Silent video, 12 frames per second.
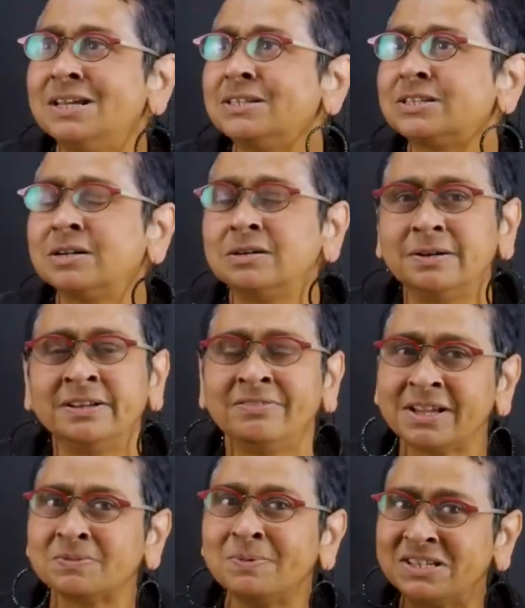So
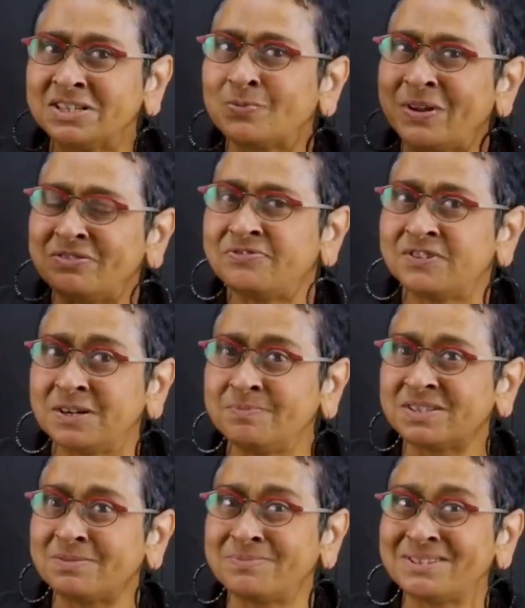investment is when
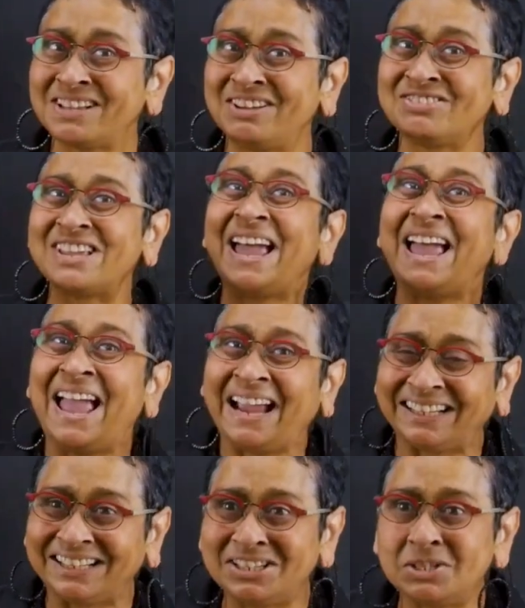firms themselves
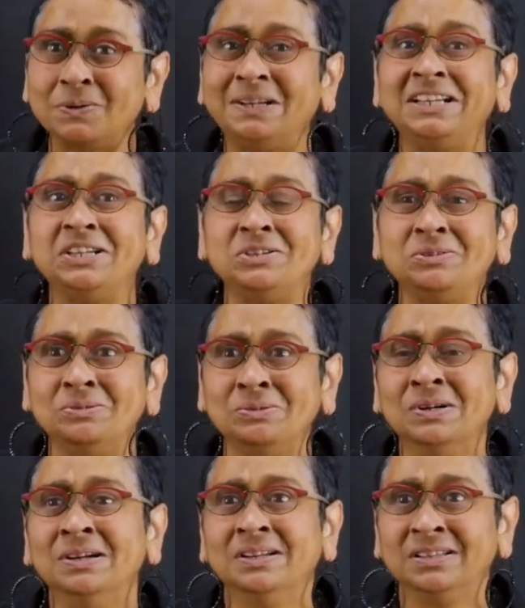actually do
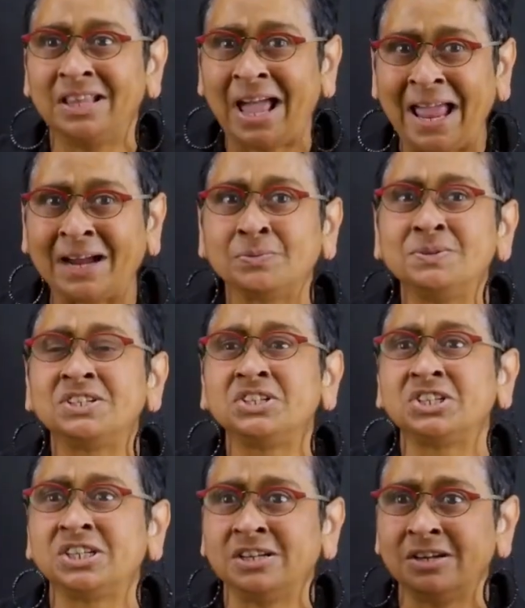the
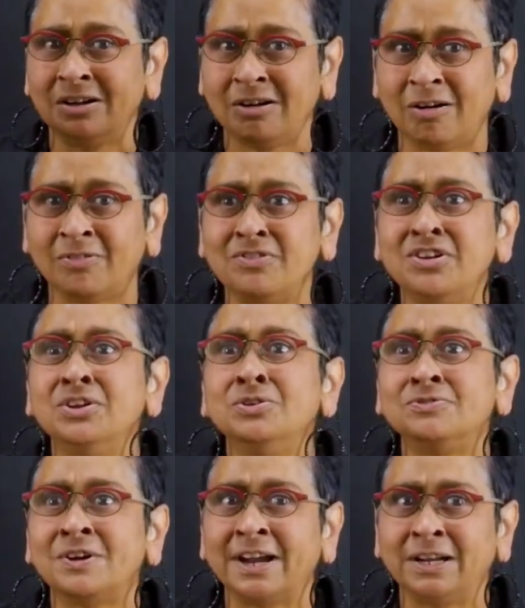acquisition of new
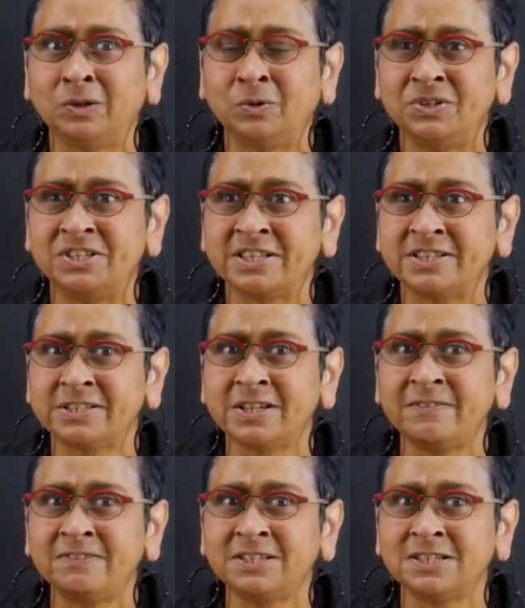final goods and
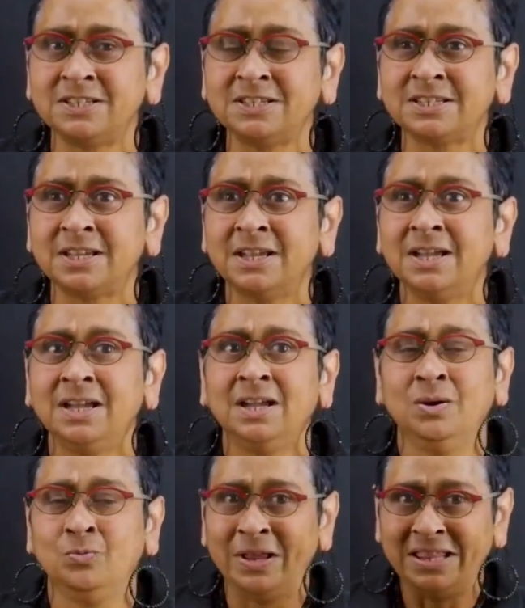services,
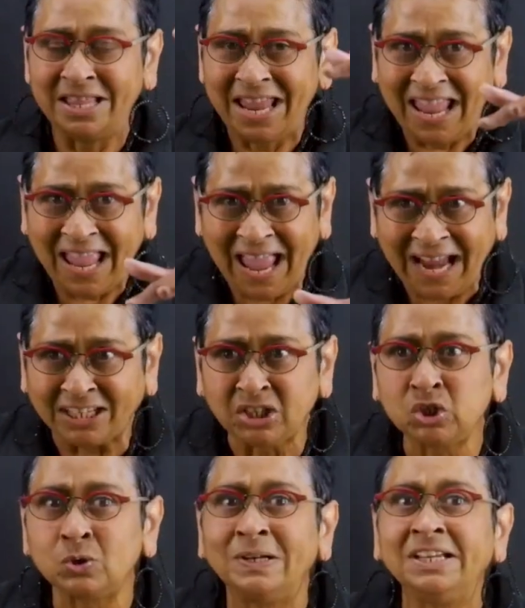when they
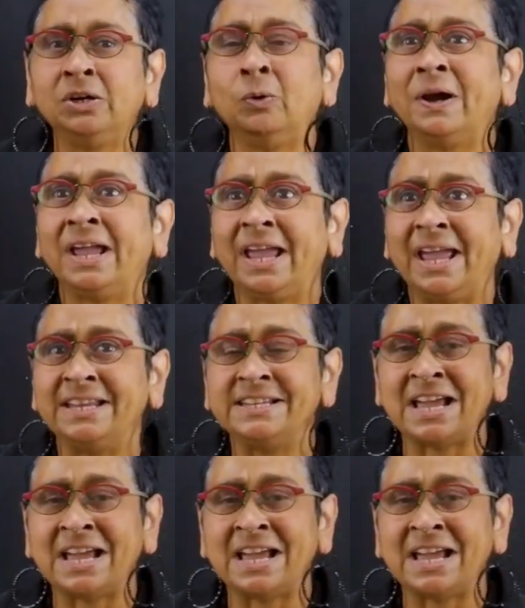actually go ahead